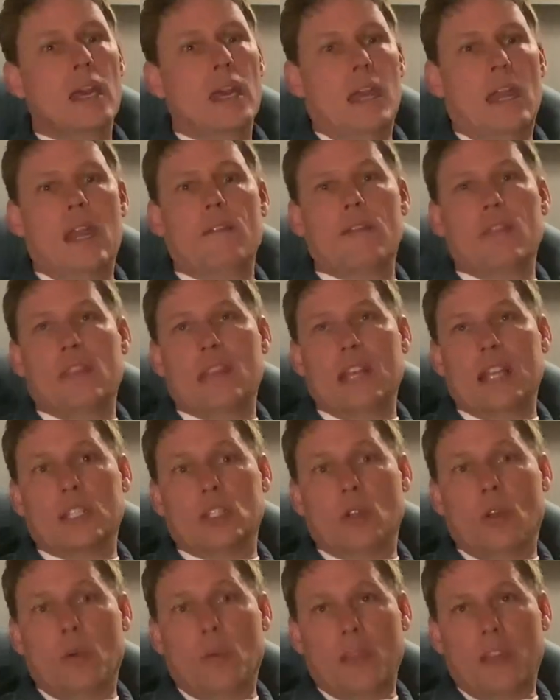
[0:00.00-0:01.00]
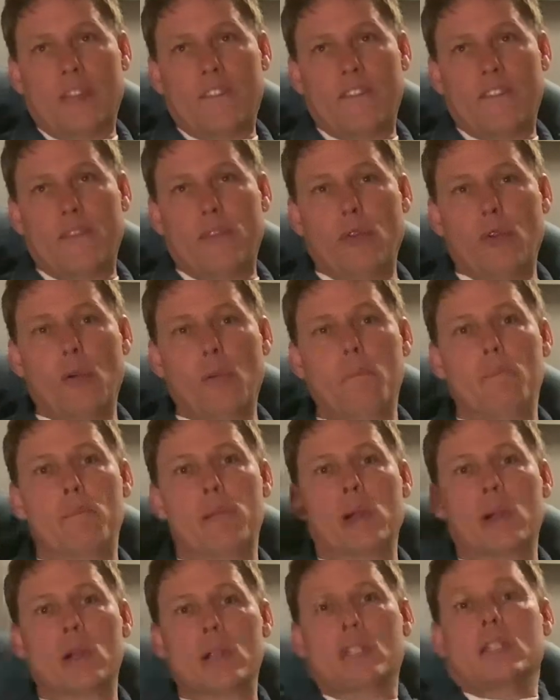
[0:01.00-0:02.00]
Everything's going with a full
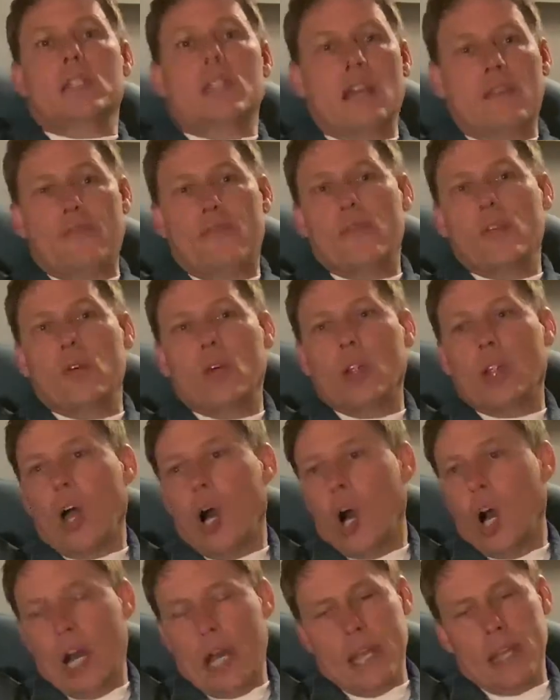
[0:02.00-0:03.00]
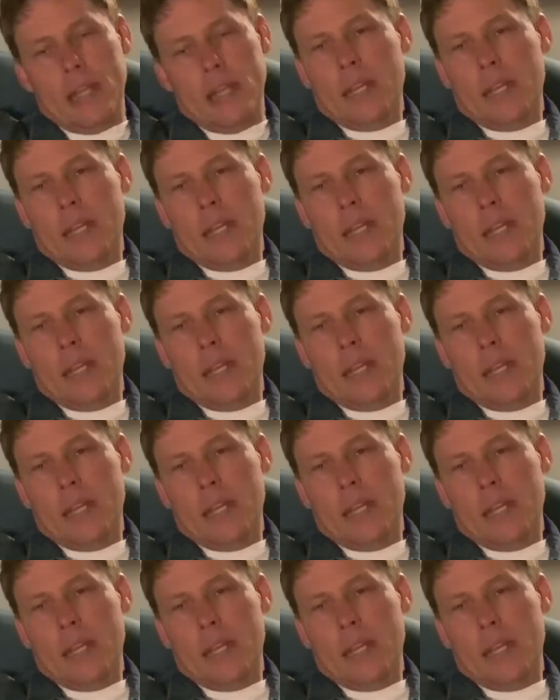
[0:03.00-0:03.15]
burst and full on.